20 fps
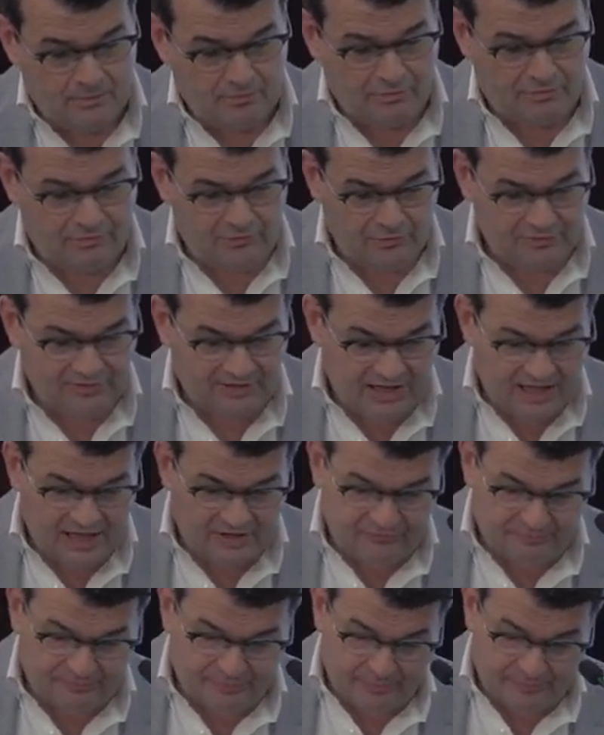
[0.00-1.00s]
The third and
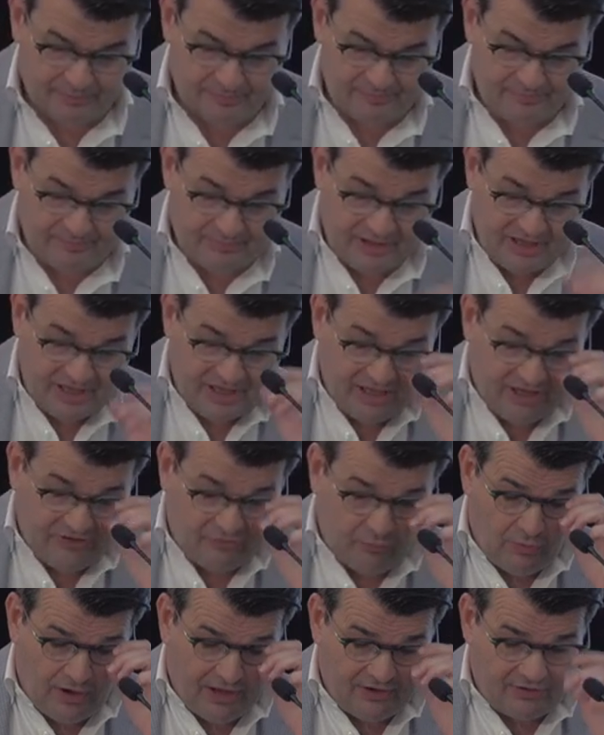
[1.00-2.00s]
last problem
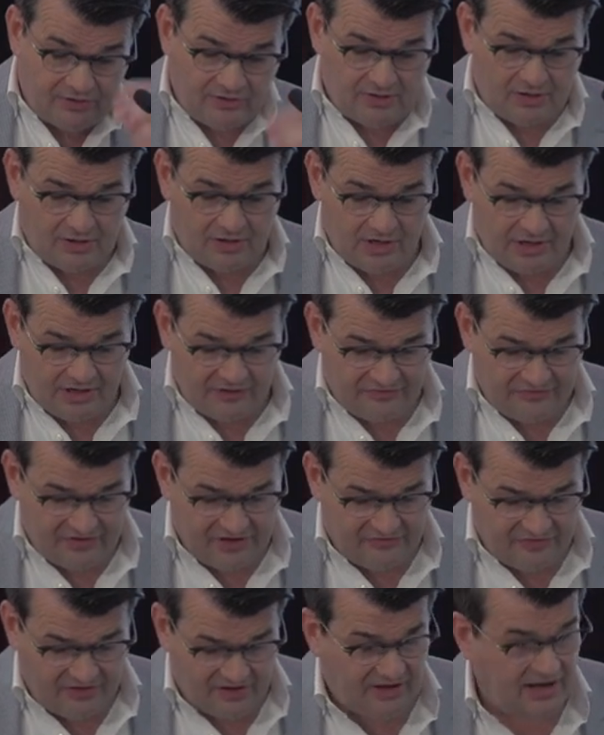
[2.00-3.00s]
is one I see
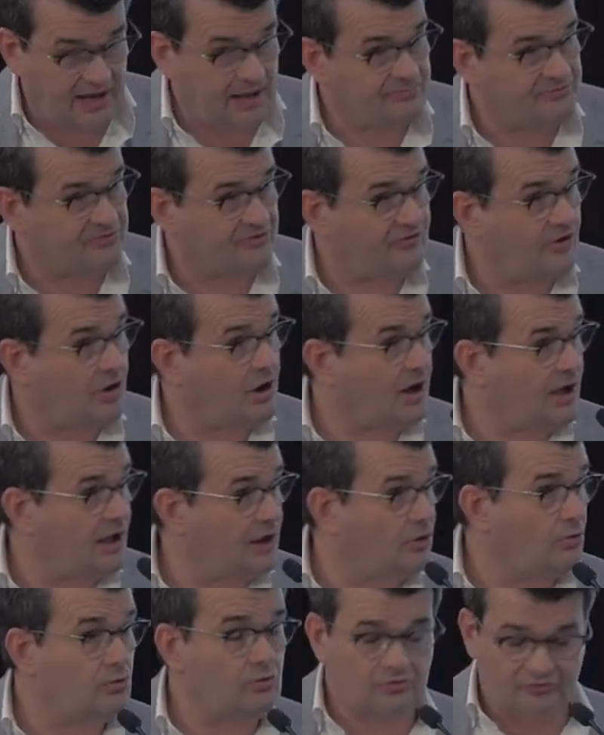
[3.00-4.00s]
as a collapse of higher
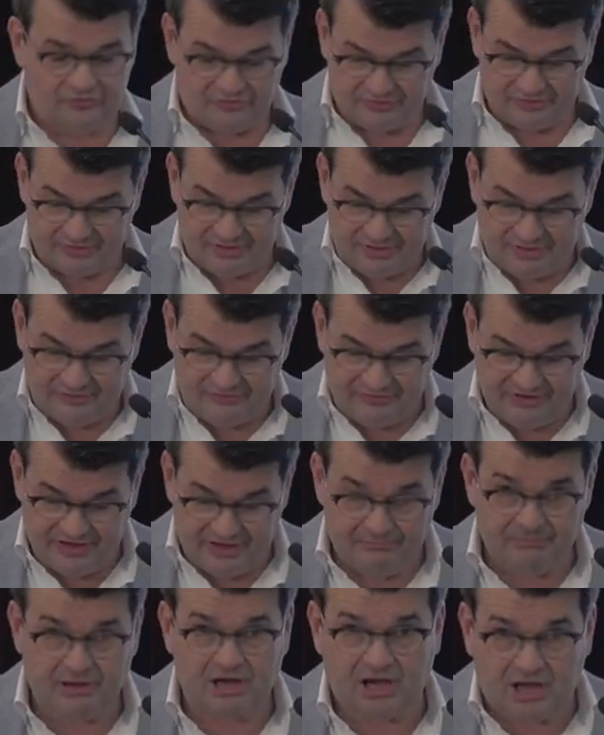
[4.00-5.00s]
laws, I've seen
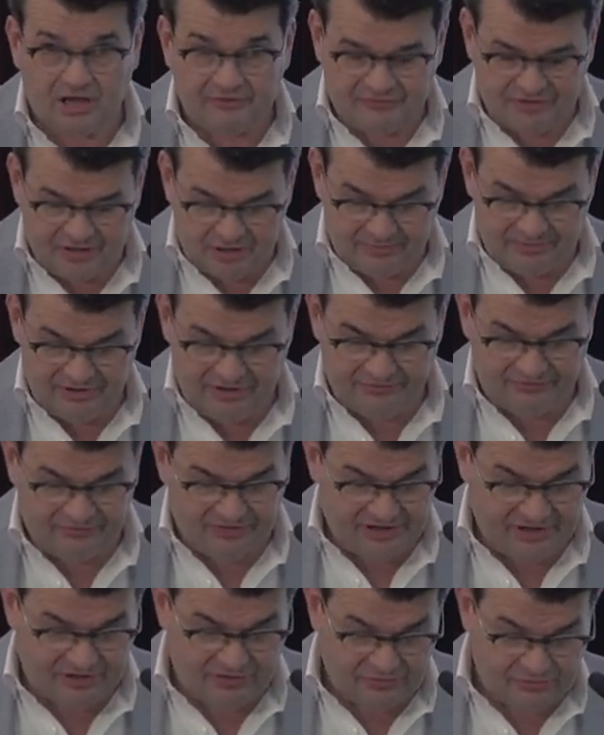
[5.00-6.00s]
in my lifetime and you've
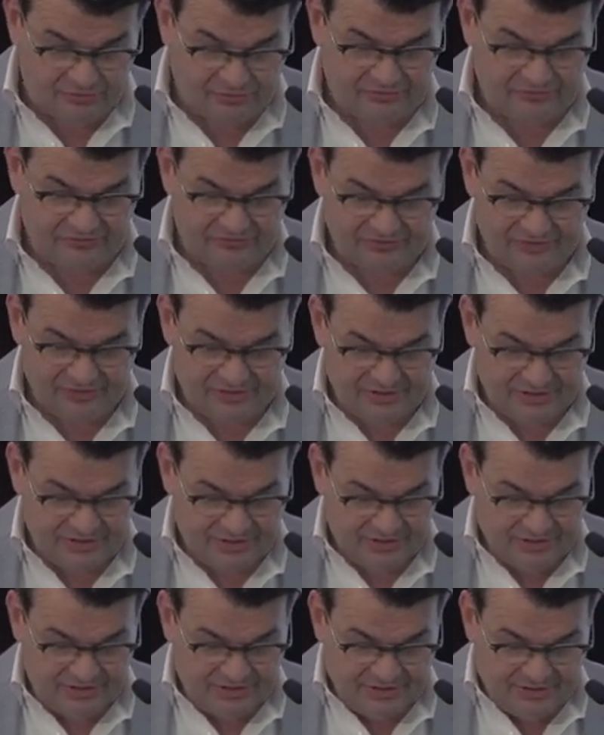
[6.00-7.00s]
seen in yours,
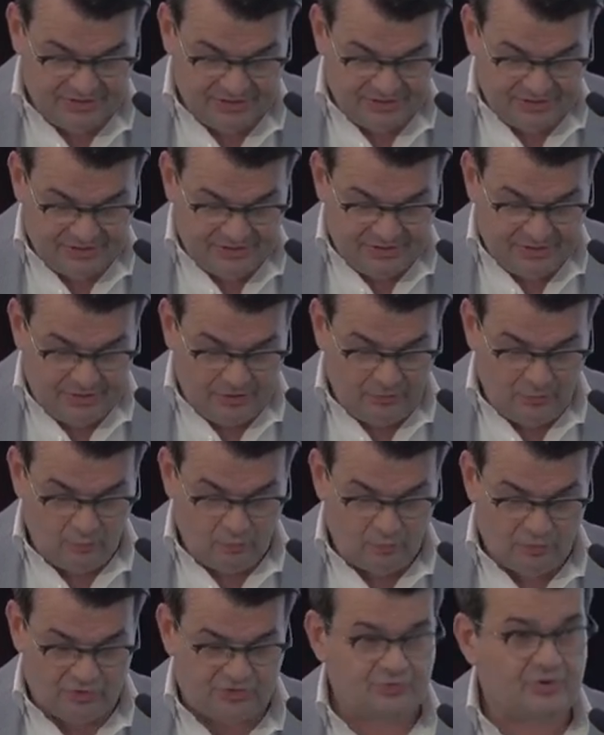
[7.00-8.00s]

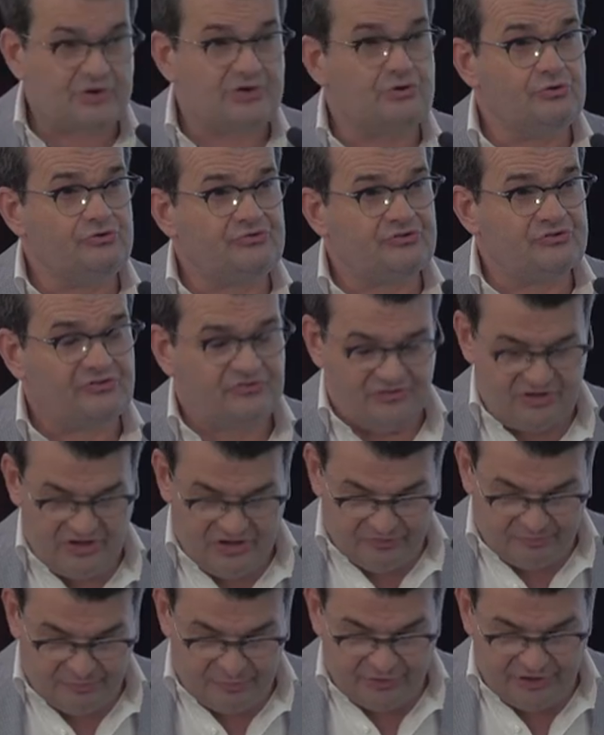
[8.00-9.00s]
which we used to see
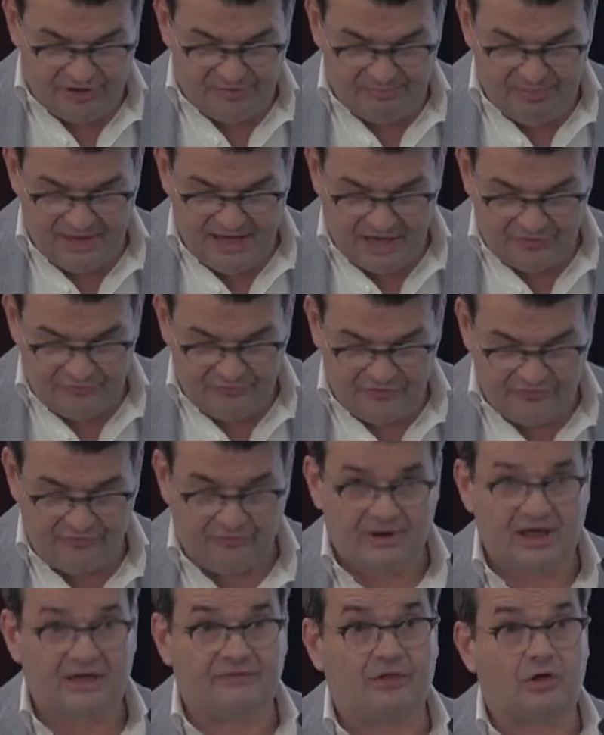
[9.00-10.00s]
as putting boundaries
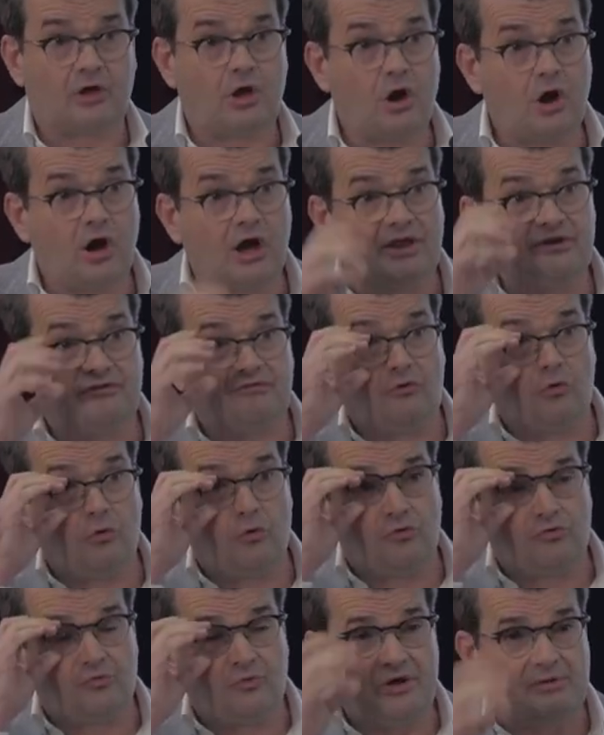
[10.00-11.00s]
around the kind of
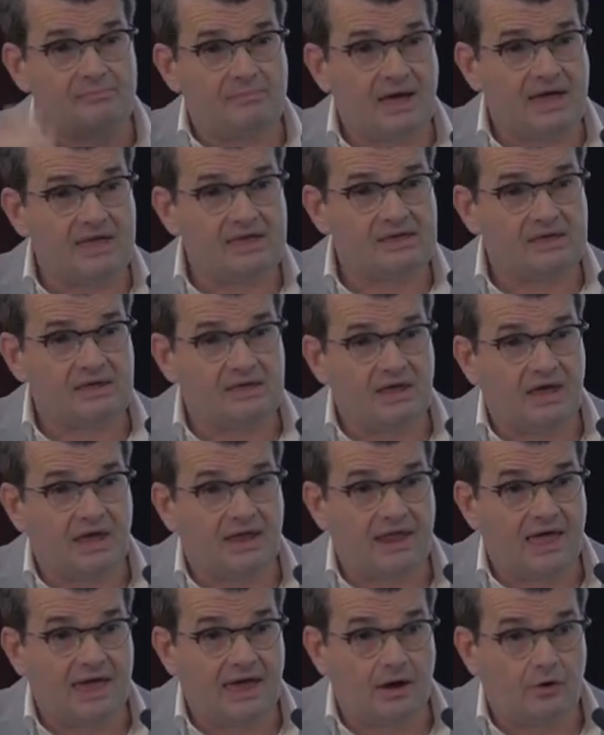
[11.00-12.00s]
laws we'd make
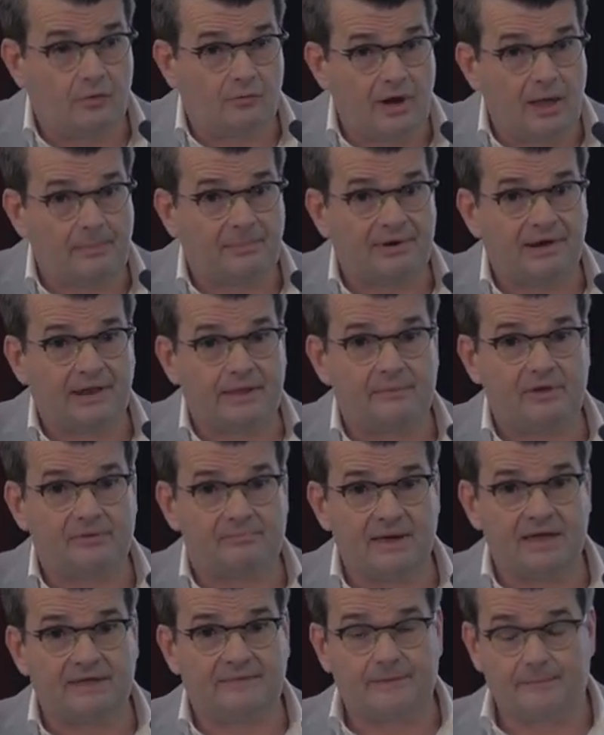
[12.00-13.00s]
and how rapidly we'd
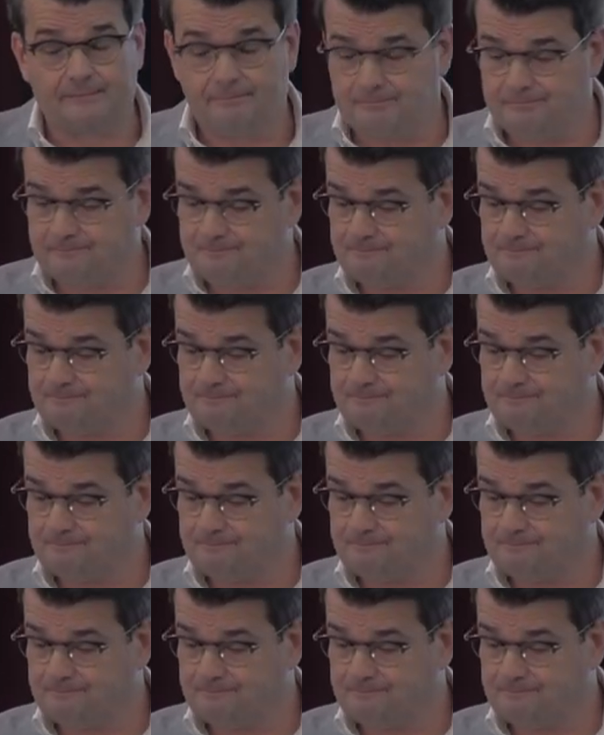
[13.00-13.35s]
make them.